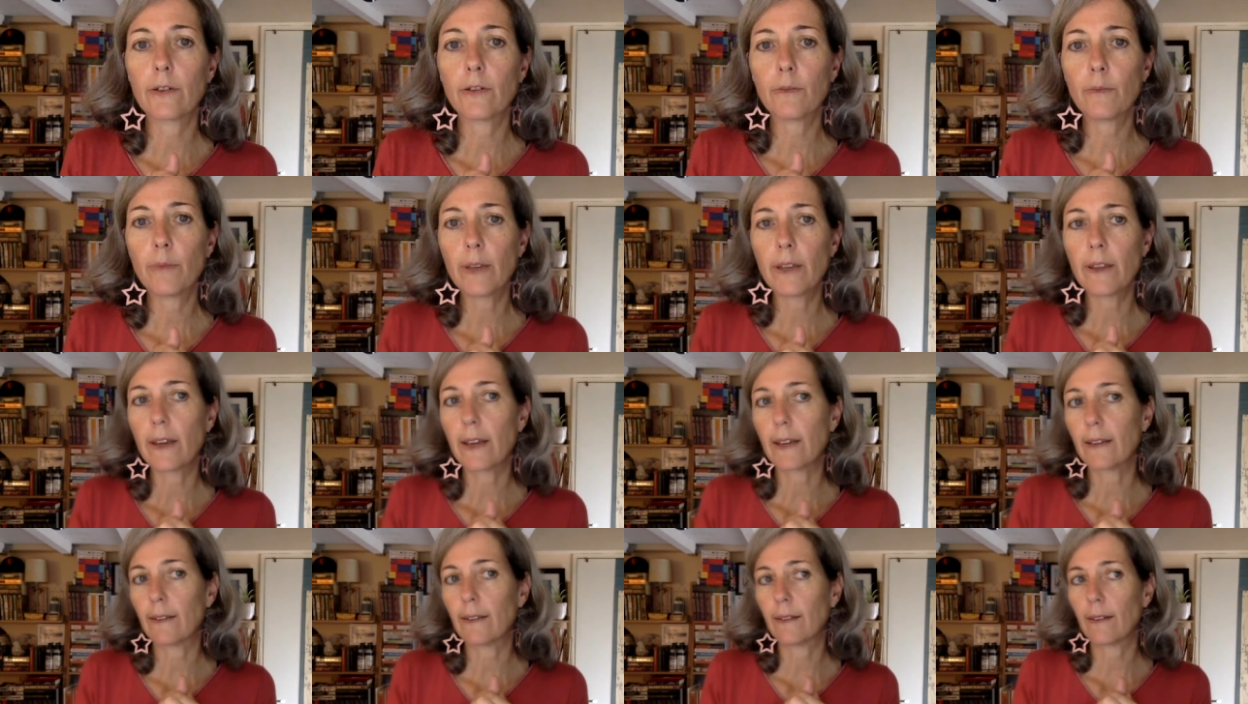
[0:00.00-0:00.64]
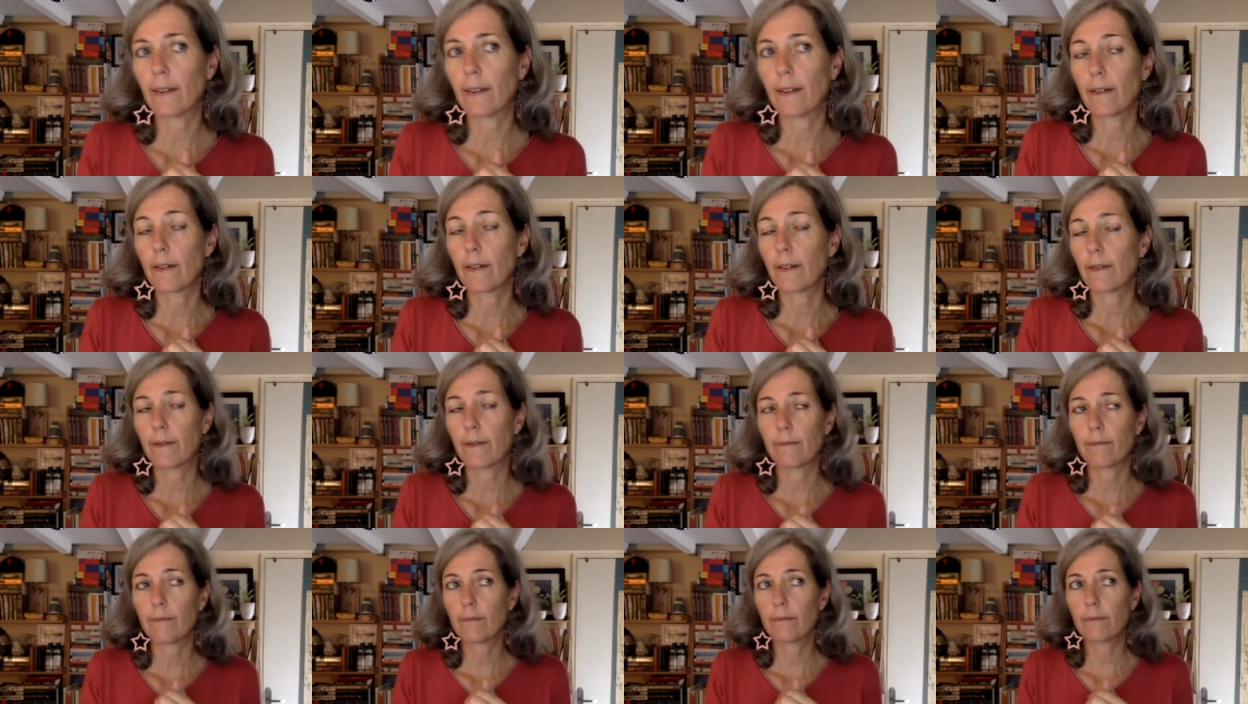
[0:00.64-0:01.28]
Could be that
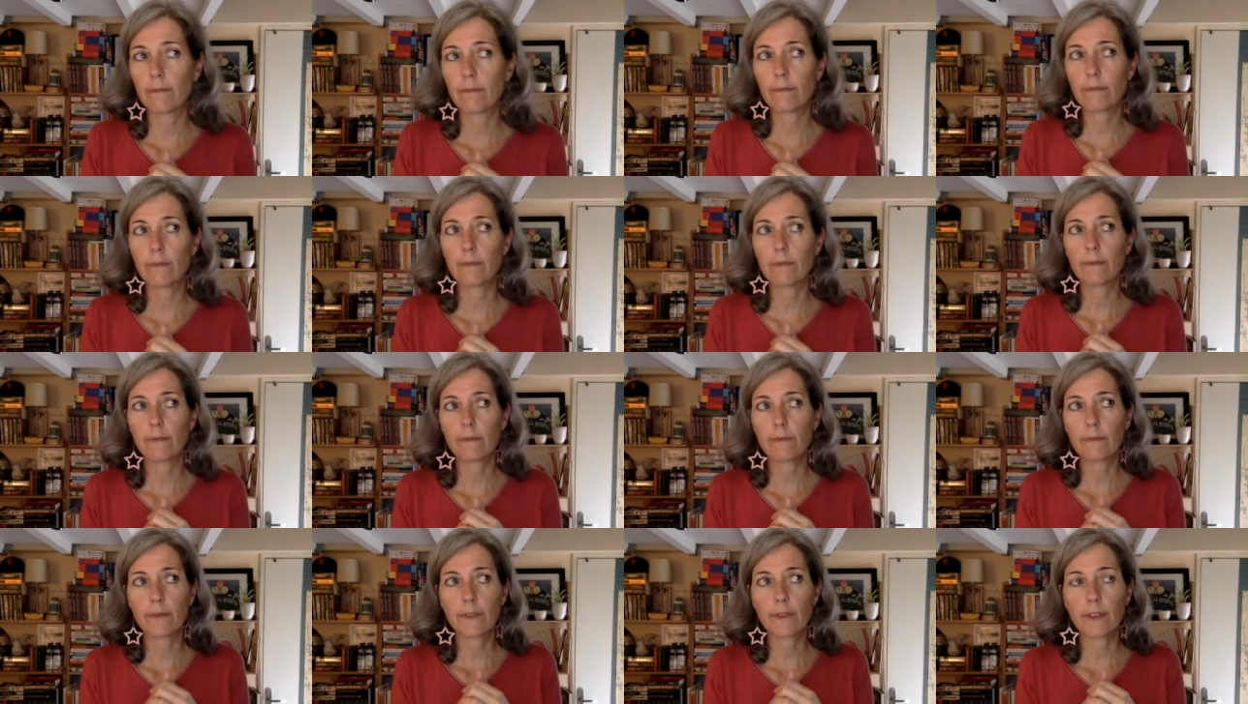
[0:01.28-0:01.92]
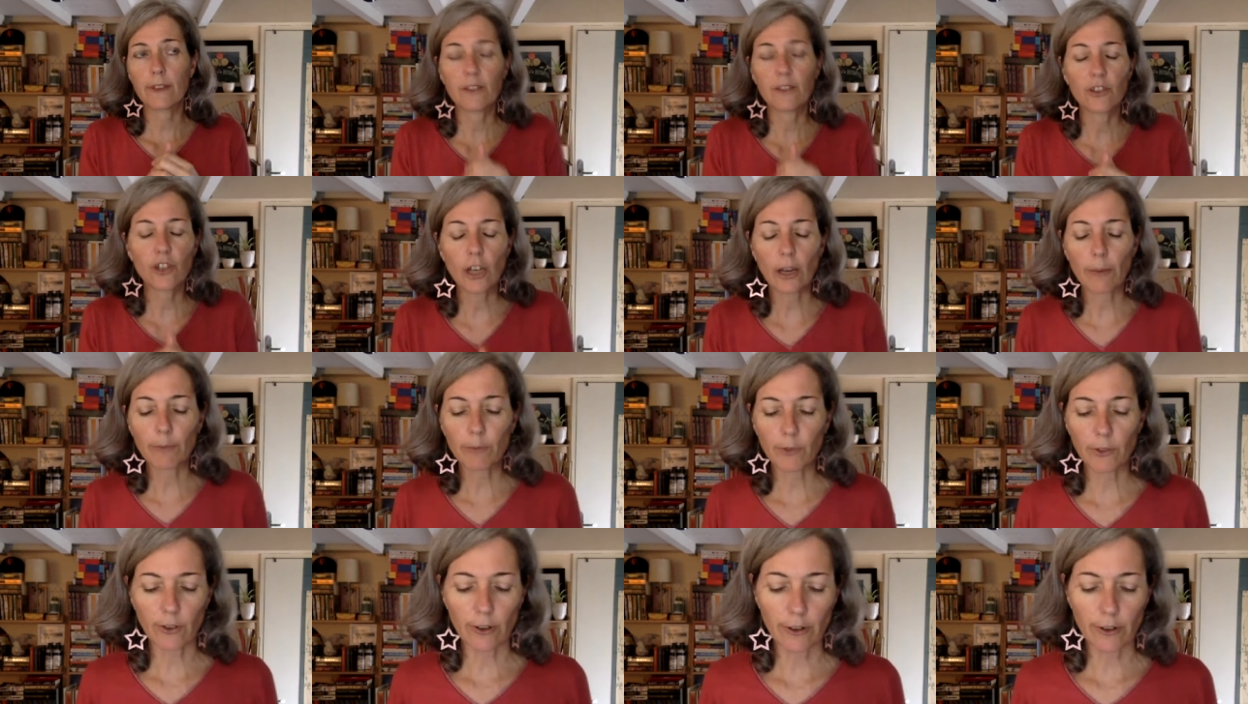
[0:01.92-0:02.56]
uh, this
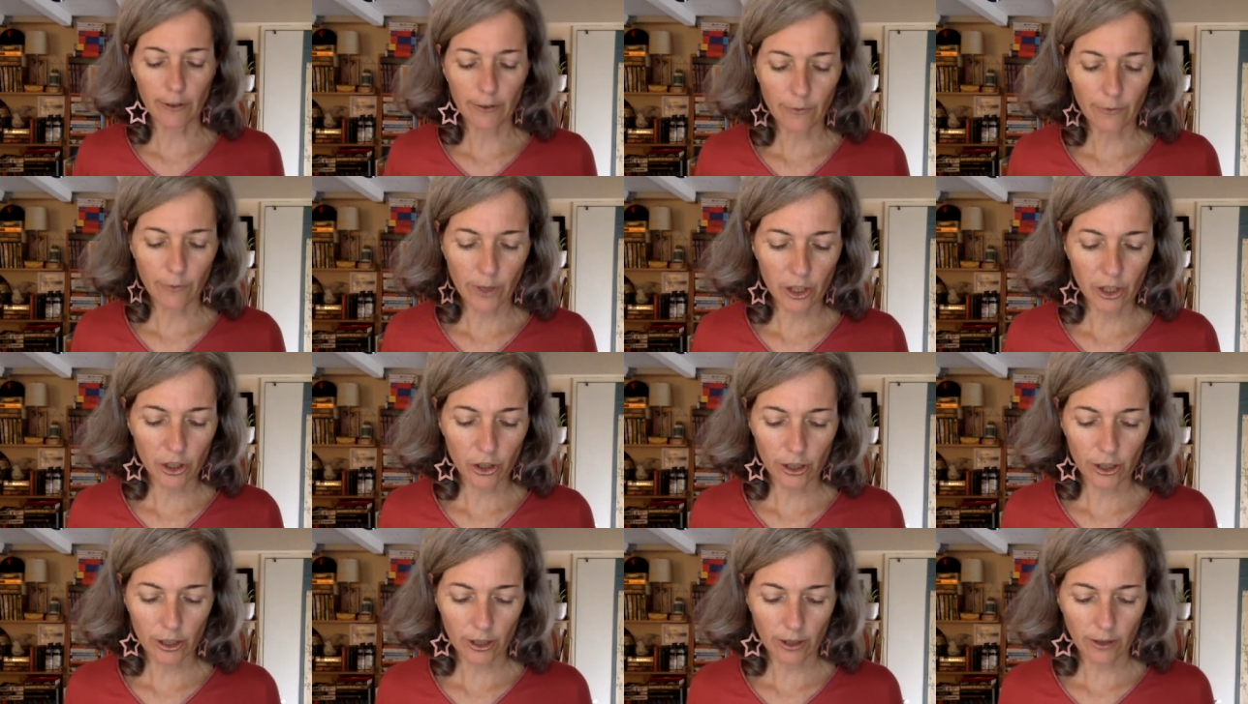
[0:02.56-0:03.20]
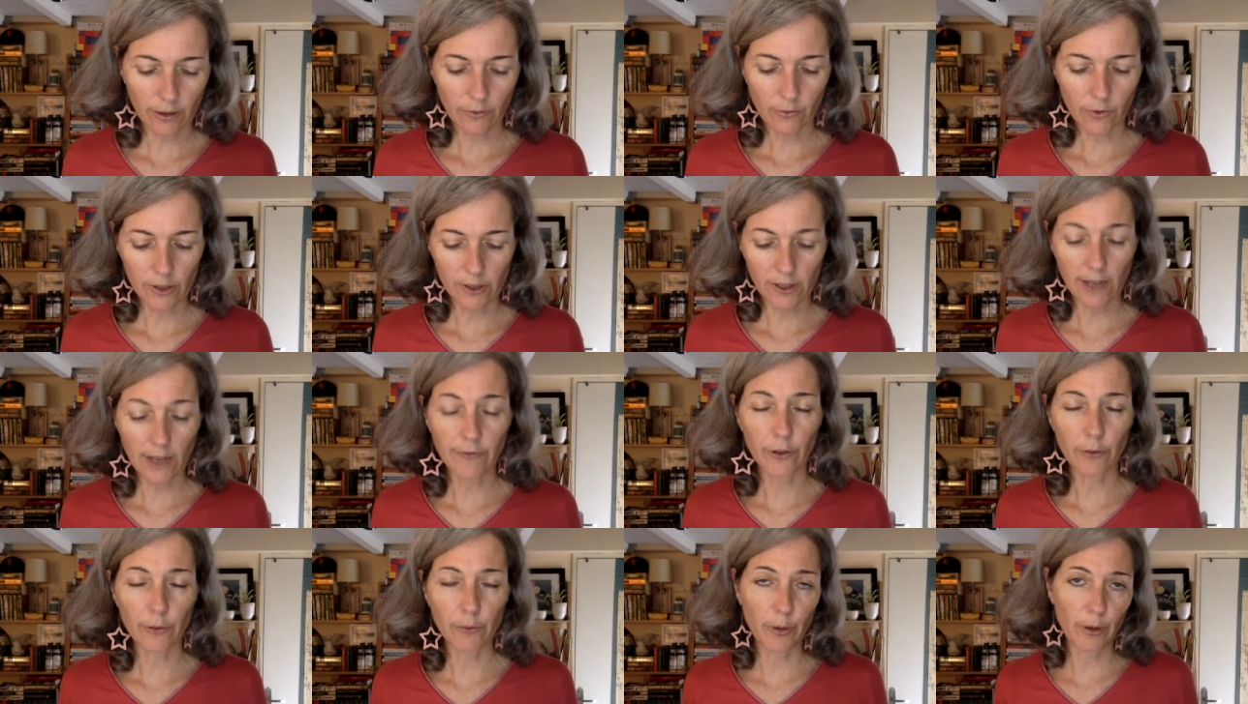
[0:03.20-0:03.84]
chapter, which uh,
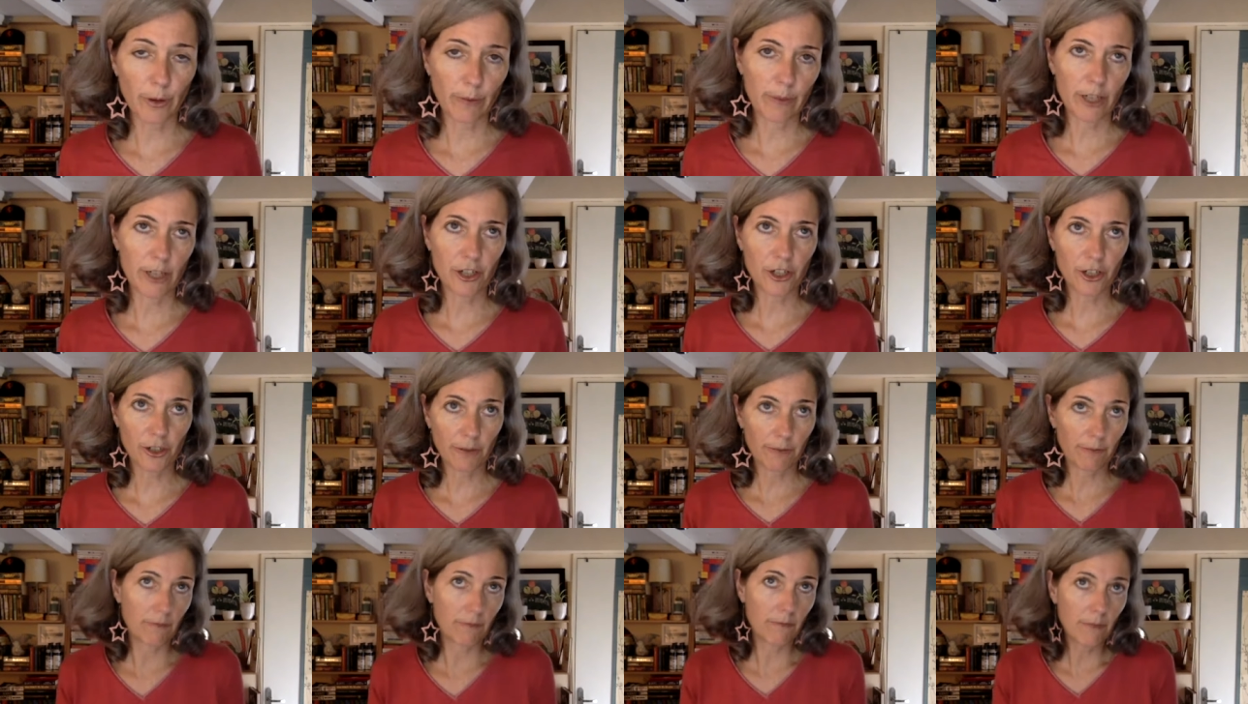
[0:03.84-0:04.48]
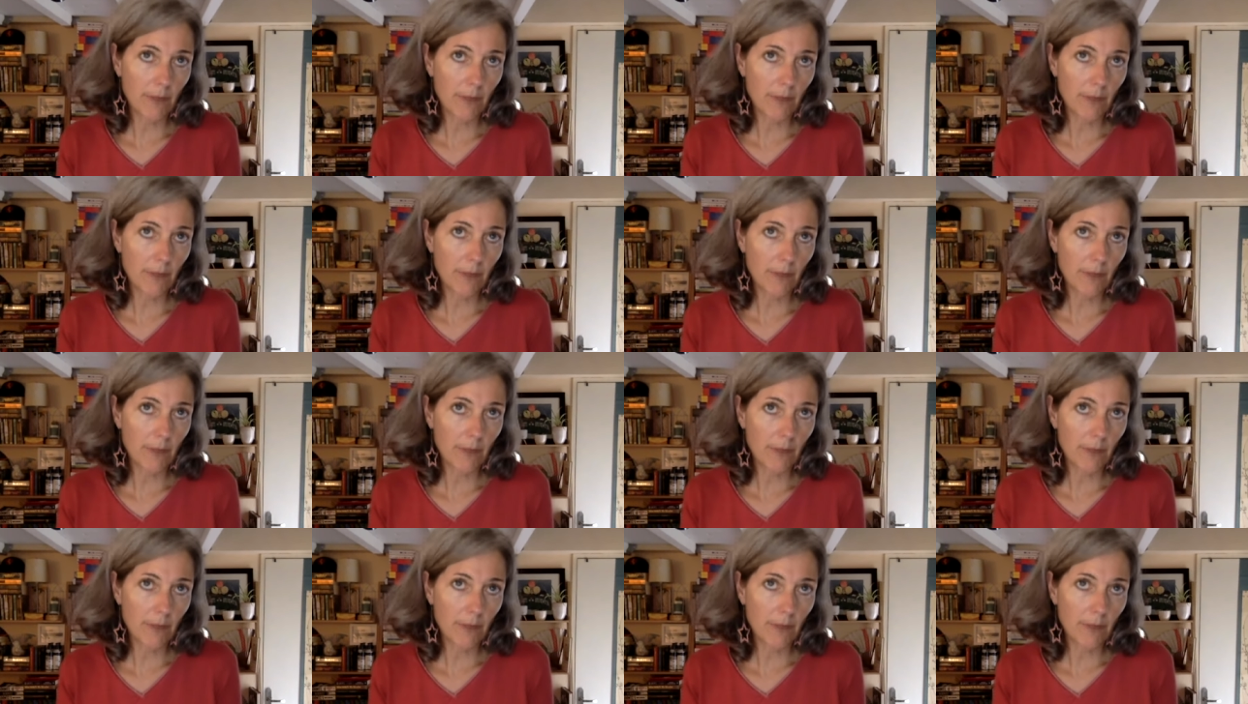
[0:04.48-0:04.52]
was never published,